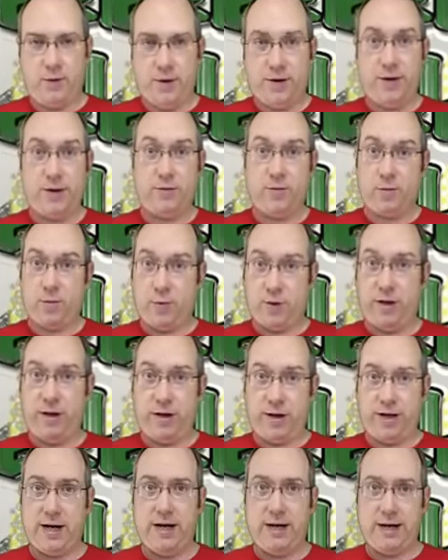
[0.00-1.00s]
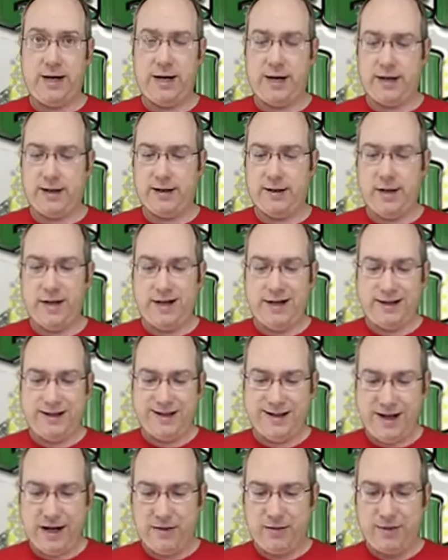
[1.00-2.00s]
which is really kind of nice.
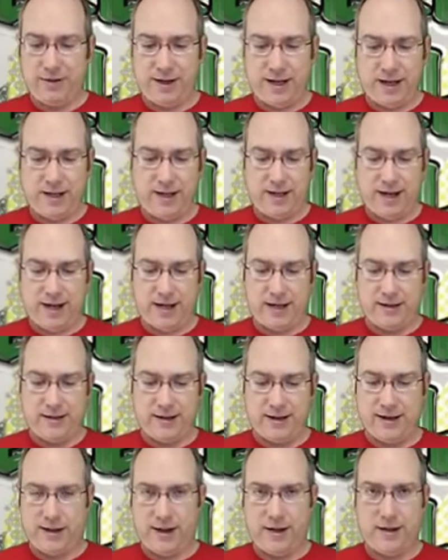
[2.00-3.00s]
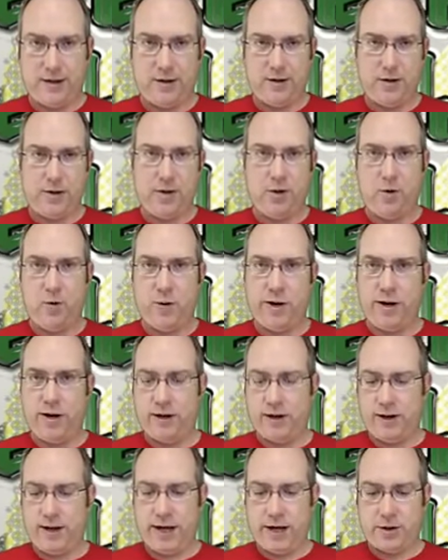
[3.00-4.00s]
The downside to that is that there's no way
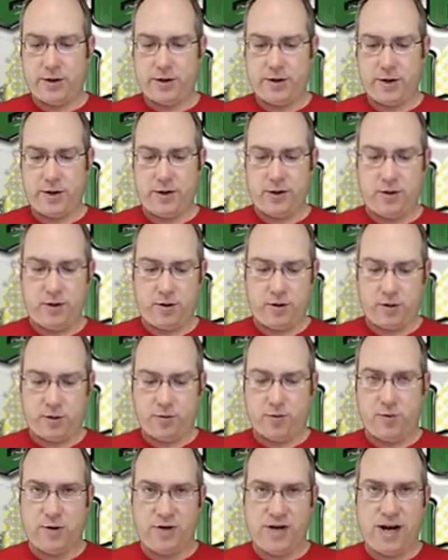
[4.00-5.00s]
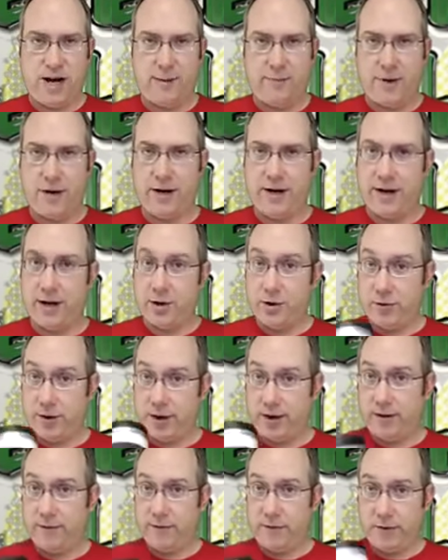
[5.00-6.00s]
to actually screw the top on and
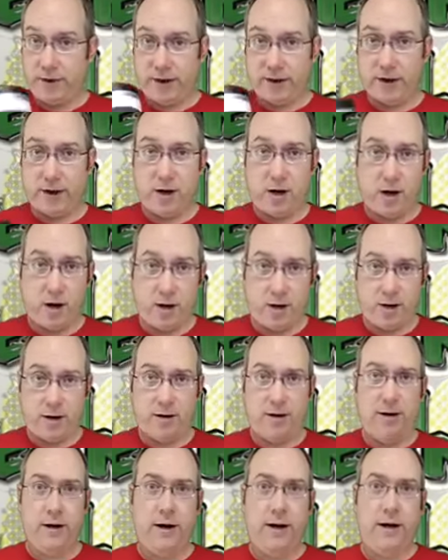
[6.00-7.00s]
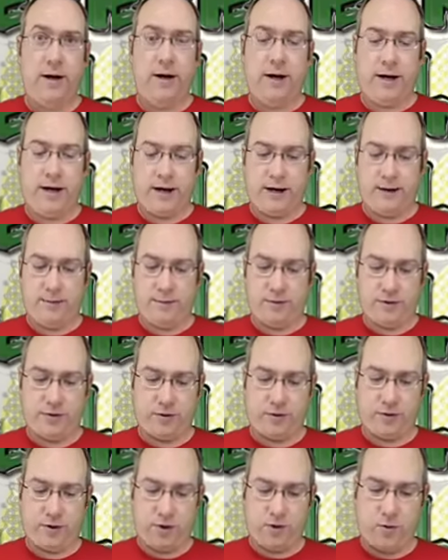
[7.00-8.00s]
drink if you're in the car.
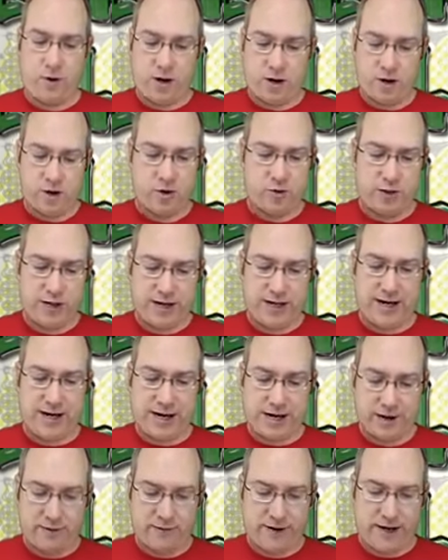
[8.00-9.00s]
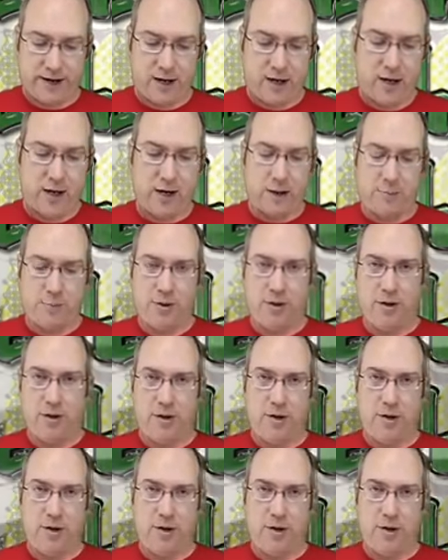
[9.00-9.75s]
So you are drinking out of a cup,